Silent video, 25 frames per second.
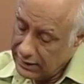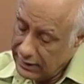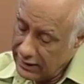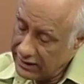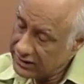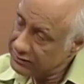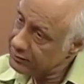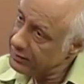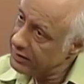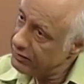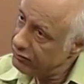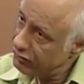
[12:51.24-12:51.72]

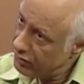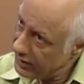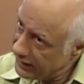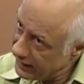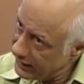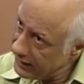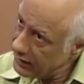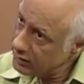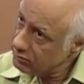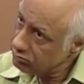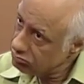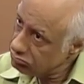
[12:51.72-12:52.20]
has been a
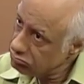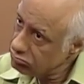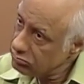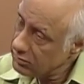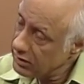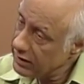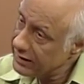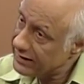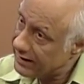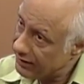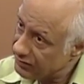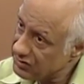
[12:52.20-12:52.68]
very
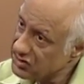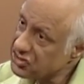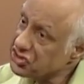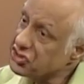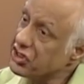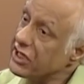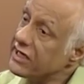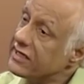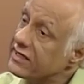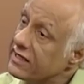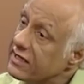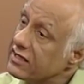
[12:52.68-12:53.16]

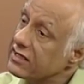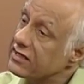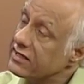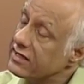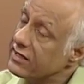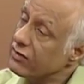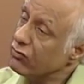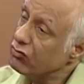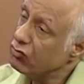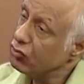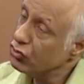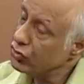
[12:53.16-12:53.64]
devastating
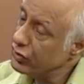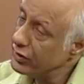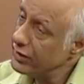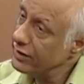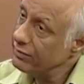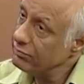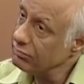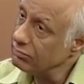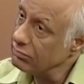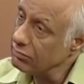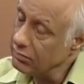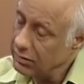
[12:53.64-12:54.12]
thing for
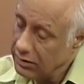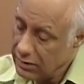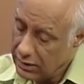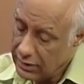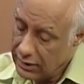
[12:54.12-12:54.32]
them.